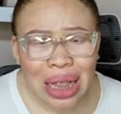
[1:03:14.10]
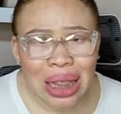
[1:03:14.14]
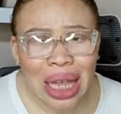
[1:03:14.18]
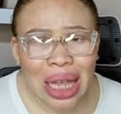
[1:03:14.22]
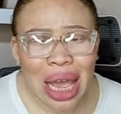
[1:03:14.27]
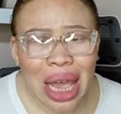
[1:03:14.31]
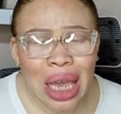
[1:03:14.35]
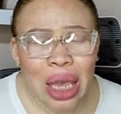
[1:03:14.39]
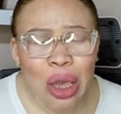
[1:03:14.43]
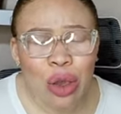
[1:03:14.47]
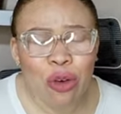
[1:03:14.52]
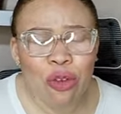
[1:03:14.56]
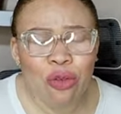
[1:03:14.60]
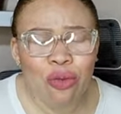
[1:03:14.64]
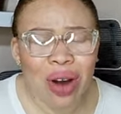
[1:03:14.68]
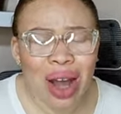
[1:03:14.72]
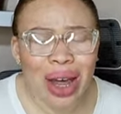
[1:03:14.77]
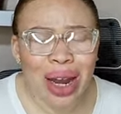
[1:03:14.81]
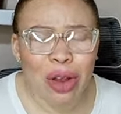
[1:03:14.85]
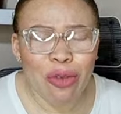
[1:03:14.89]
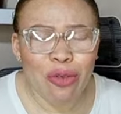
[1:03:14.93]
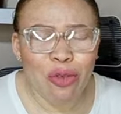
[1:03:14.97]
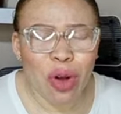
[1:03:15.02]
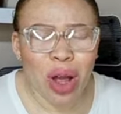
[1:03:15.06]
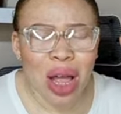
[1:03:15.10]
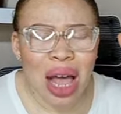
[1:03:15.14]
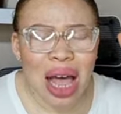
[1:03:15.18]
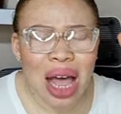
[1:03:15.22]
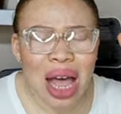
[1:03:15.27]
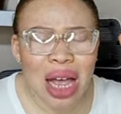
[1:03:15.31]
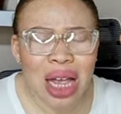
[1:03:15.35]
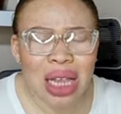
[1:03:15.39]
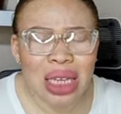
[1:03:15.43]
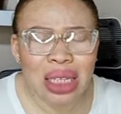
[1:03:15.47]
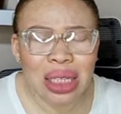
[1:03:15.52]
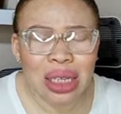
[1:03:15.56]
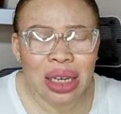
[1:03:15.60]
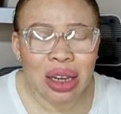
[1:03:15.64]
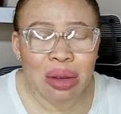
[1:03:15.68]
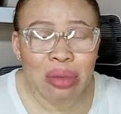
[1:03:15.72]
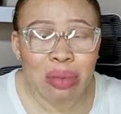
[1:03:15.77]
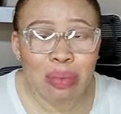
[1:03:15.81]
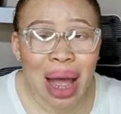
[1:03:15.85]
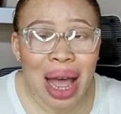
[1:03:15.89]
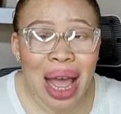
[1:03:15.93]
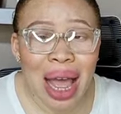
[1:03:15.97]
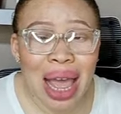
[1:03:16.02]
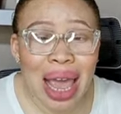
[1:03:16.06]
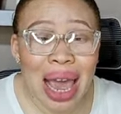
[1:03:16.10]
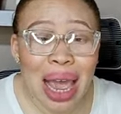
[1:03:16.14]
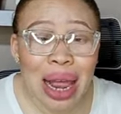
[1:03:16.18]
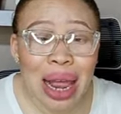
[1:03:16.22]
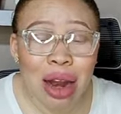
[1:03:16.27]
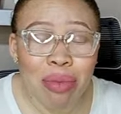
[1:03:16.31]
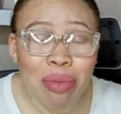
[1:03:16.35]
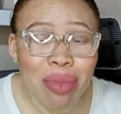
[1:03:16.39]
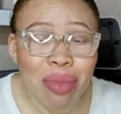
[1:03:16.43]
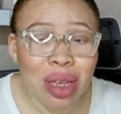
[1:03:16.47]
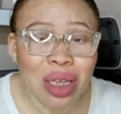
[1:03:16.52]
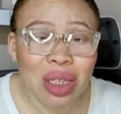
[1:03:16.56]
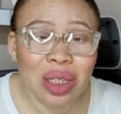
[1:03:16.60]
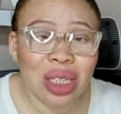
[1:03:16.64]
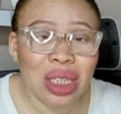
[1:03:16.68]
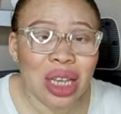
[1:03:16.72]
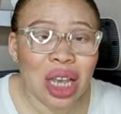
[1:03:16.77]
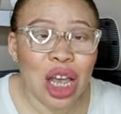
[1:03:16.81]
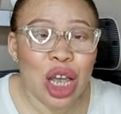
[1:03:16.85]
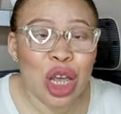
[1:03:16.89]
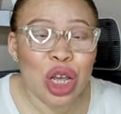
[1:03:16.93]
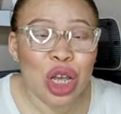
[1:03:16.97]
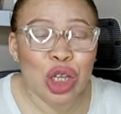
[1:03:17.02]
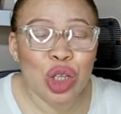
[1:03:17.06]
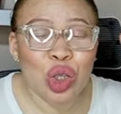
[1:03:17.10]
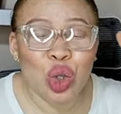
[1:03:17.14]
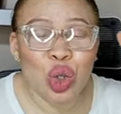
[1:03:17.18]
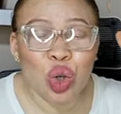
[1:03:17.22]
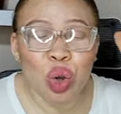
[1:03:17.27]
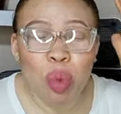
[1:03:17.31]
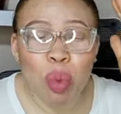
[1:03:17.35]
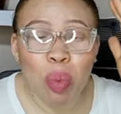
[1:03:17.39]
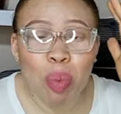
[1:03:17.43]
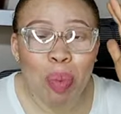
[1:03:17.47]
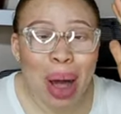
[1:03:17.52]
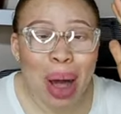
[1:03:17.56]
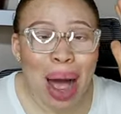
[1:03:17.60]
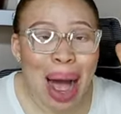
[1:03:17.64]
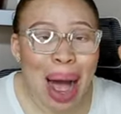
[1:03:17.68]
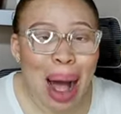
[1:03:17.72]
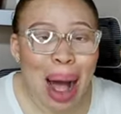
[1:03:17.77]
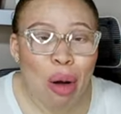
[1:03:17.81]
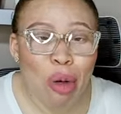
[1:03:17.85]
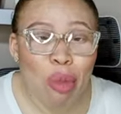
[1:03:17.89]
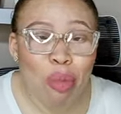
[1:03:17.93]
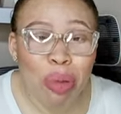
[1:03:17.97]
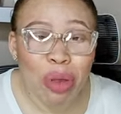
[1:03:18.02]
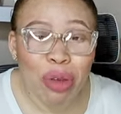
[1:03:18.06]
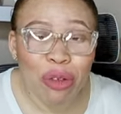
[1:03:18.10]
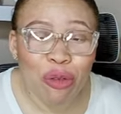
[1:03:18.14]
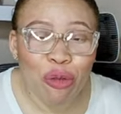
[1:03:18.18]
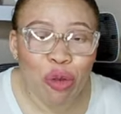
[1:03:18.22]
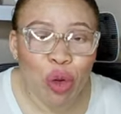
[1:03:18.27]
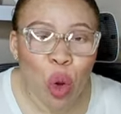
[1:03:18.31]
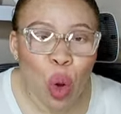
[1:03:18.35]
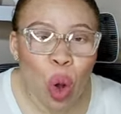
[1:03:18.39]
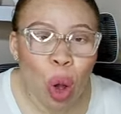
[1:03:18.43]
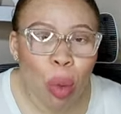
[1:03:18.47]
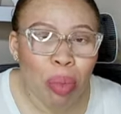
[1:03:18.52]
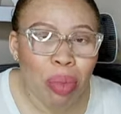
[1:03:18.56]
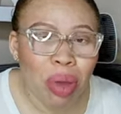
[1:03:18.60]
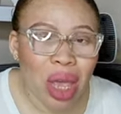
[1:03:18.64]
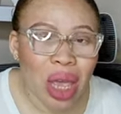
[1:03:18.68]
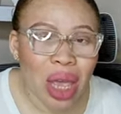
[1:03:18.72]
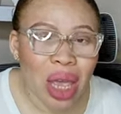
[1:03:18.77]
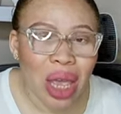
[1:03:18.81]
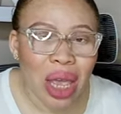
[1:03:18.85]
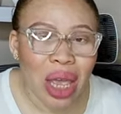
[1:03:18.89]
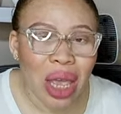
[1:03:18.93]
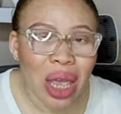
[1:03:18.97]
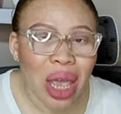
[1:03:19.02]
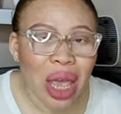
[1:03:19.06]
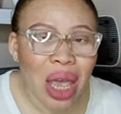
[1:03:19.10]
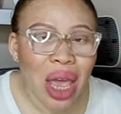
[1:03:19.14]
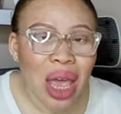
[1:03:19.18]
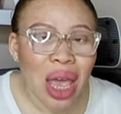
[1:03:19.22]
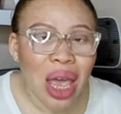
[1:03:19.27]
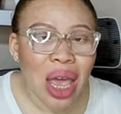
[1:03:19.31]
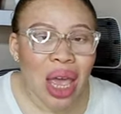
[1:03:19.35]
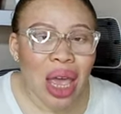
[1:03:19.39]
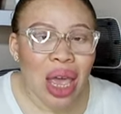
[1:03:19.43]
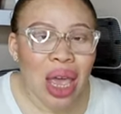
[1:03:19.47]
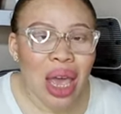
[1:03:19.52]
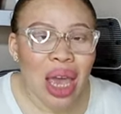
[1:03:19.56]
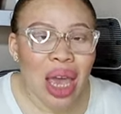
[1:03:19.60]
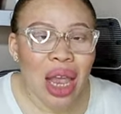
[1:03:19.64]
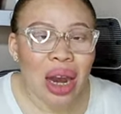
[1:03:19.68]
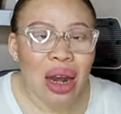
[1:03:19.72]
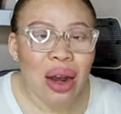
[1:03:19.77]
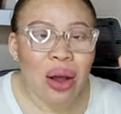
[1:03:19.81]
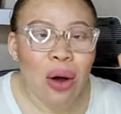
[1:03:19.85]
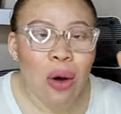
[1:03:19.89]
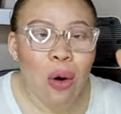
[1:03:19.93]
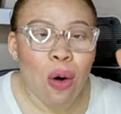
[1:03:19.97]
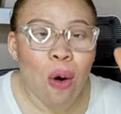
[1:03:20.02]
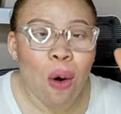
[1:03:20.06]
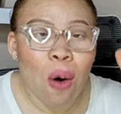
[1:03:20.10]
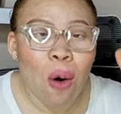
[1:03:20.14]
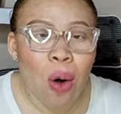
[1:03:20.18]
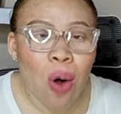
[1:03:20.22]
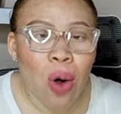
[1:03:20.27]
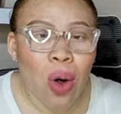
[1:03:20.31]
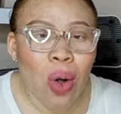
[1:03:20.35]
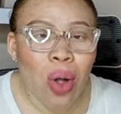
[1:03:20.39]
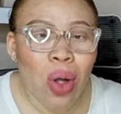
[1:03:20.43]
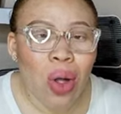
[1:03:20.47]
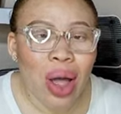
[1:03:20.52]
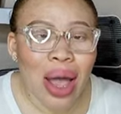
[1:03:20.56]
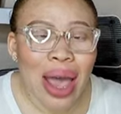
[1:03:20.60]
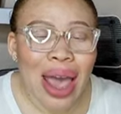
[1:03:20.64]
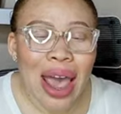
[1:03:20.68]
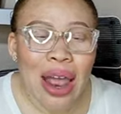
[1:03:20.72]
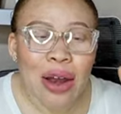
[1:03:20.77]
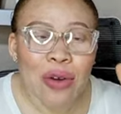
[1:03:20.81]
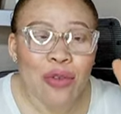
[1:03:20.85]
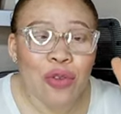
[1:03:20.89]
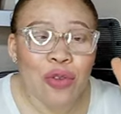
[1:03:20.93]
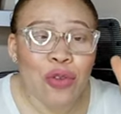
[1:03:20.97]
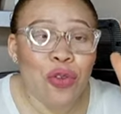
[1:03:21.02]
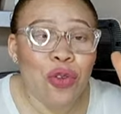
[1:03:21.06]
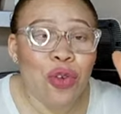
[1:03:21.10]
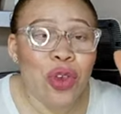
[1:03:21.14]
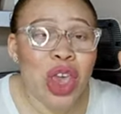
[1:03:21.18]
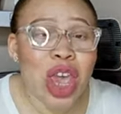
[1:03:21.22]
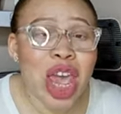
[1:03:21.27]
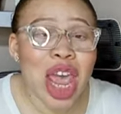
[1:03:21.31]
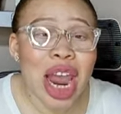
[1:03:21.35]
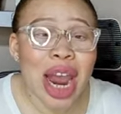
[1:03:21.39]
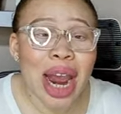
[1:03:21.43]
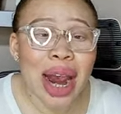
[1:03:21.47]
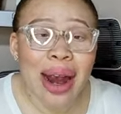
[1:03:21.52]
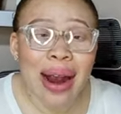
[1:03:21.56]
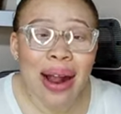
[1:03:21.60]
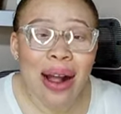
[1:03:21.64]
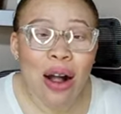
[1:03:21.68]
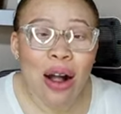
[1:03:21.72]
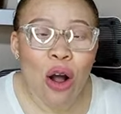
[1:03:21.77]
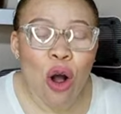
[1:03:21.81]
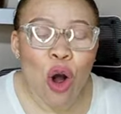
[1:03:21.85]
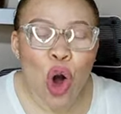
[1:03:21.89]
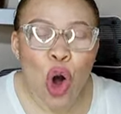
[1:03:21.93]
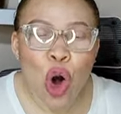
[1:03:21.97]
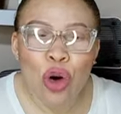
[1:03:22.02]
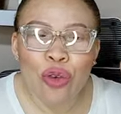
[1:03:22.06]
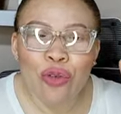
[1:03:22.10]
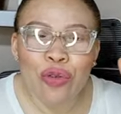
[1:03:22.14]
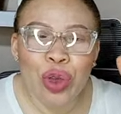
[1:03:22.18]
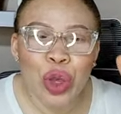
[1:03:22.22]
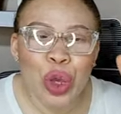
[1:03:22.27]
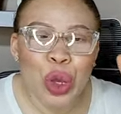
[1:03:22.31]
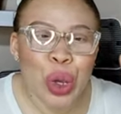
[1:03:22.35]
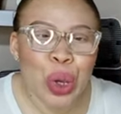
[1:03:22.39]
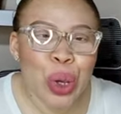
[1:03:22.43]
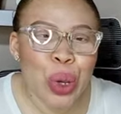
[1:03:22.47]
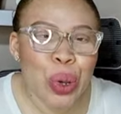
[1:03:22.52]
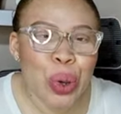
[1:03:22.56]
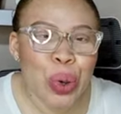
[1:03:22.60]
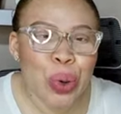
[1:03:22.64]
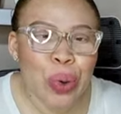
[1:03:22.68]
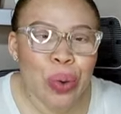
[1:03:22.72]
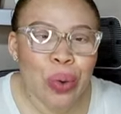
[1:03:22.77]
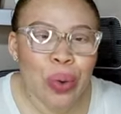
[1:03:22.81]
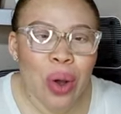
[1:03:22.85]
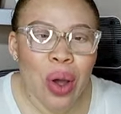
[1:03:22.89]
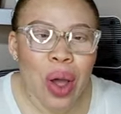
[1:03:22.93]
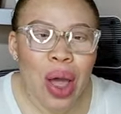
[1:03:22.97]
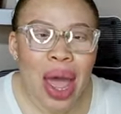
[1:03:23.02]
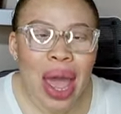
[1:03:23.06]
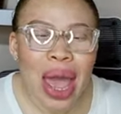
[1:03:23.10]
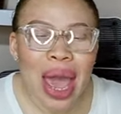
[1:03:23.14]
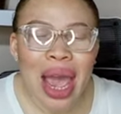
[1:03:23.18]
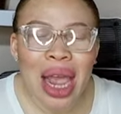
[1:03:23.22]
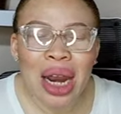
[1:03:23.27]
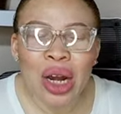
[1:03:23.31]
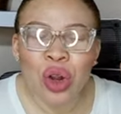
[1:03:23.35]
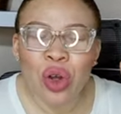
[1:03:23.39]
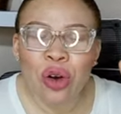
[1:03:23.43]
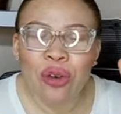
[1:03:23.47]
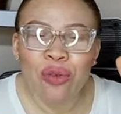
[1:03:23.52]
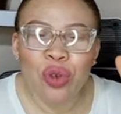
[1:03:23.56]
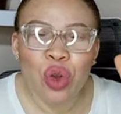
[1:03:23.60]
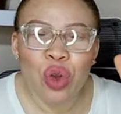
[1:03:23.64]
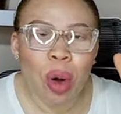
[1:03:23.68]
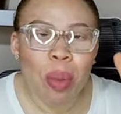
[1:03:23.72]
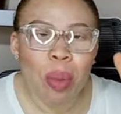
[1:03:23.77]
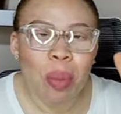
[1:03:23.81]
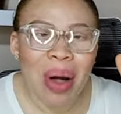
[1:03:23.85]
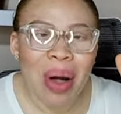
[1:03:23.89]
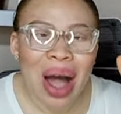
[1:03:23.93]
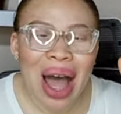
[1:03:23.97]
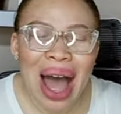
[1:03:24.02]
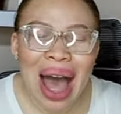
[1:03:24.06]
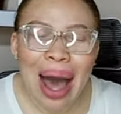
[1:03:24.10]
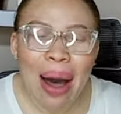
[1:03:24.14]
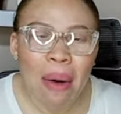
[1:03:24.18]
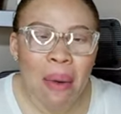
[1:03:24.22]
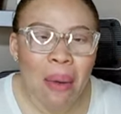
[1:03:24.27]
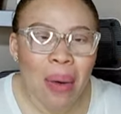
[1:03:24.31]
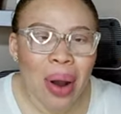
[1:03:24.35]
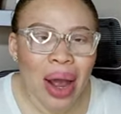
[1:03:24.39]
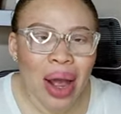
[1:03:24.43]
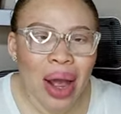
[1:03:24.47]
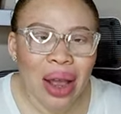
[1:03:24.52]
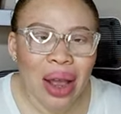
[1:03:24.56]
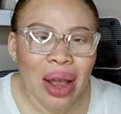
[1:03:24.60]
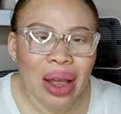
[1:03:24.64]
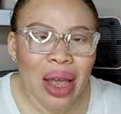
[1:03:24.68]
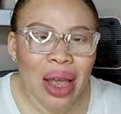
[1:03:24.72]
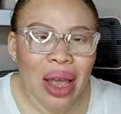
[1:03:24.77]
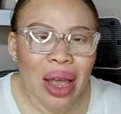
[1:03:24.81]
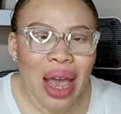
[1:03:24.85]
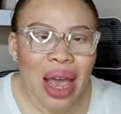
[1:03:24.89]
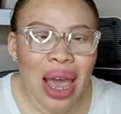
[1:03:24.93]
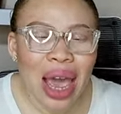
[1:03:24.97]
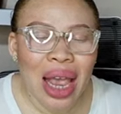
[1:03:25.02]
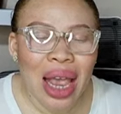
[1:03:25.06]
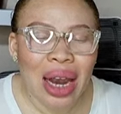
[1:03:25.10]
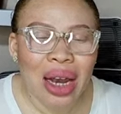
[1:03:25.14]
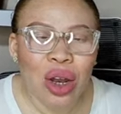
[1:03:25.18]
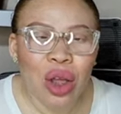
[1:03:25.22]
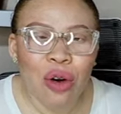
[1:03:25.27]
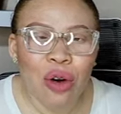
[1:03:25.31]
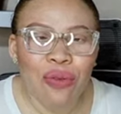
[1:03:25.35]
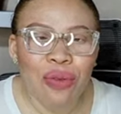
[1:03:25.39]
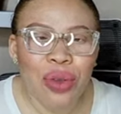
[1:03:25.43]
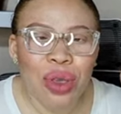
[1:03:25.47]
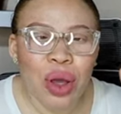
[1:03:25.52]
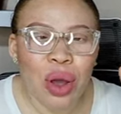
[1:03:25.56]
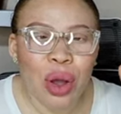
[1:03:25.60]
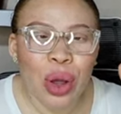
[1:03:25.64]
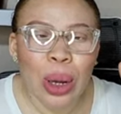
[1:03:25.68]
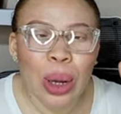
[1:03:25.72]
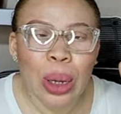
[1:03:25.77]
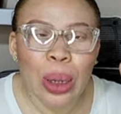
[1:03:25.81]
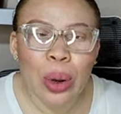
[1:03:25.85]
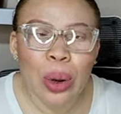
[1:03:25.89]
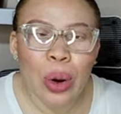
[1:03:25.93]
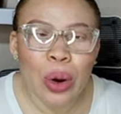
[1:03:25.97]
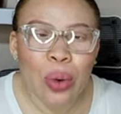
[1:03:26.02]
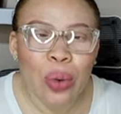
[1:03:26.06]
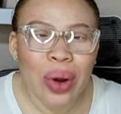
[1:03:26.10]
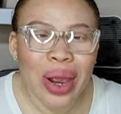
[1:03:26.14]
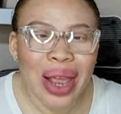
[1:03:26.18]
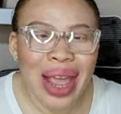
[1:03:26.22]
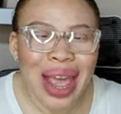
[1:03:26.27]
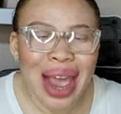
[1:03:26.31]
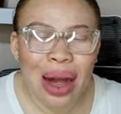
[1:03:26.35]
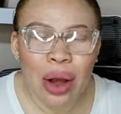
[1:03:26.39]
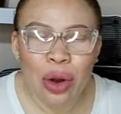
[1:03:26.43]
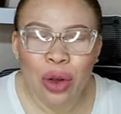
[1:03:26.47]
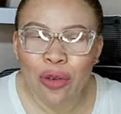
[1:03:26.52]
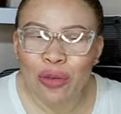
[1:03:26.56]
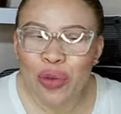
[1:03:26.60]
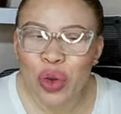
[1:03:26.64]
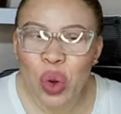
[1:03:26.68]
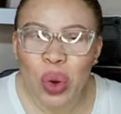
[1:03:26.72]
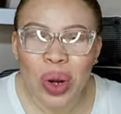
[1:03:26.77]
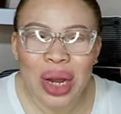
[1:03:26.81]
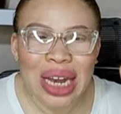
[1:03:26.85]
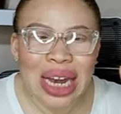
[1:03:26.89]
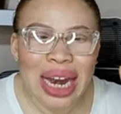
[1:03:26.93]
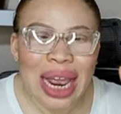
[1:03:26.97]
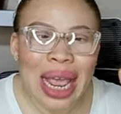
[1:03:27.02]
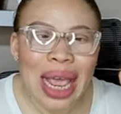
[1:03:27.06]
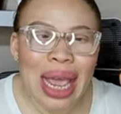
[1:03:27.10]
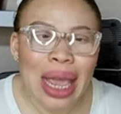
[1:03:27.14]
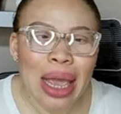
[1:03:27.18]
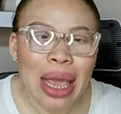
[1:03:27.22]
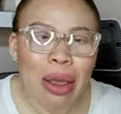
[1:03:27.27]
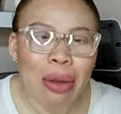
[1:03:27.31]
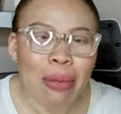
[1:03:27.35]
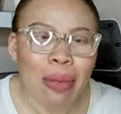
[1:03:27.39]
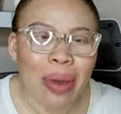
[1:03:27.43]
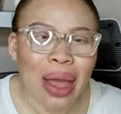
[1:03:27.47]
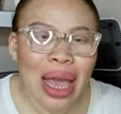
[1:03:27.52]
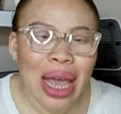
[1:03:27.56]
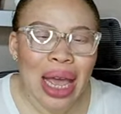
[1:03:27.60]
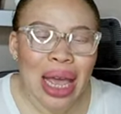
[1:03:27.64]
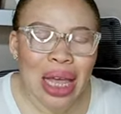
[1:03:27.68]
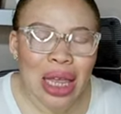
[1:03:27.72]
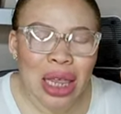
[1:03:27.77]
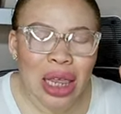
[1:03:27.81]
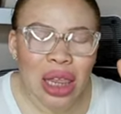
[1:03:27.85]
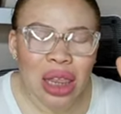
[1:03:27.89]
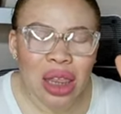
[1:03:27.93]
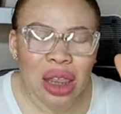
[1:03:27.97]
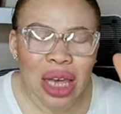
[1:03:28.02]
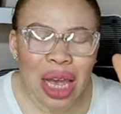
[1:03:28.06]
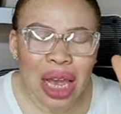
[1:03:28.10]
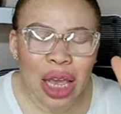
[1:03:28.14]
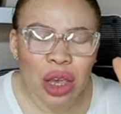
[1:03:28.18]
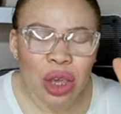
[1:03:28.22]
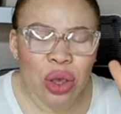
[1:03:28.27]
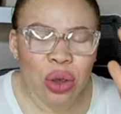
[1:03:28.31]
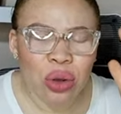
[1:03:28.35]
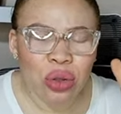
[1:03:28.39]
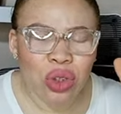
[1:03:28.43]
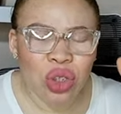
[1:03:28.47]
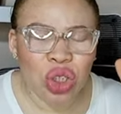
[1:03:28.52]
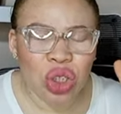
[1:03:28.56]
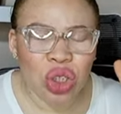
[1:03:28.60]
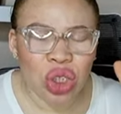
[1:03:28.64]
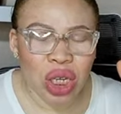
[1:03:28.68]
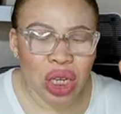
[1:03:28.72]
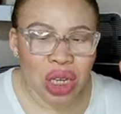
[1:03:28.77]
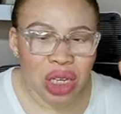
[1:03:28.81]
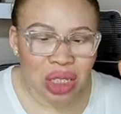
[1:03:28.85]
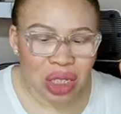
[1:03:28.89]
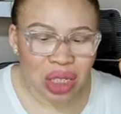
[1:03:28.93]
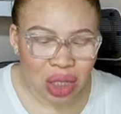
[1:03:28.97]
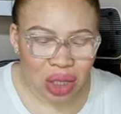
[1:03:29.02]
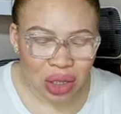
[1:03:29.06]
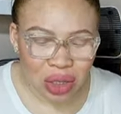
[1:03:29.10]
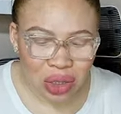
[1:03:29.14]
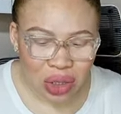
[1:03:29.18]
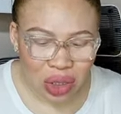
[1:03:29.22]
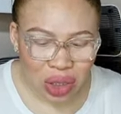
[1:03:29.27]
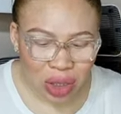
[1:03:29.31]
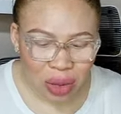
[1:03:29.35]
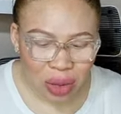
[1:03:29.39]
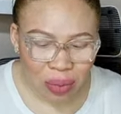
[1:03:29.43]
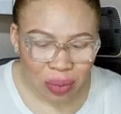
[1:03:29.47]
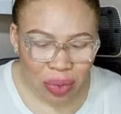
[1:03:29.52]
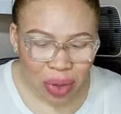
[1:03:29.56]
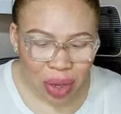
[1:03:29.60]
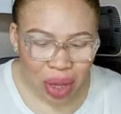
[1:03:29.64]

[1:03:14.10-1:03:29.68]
Thank you, Father, for cursing my enemies to bow before me in awe and fear of you and of your power and of your glory and of your name. Thank you, Jesus.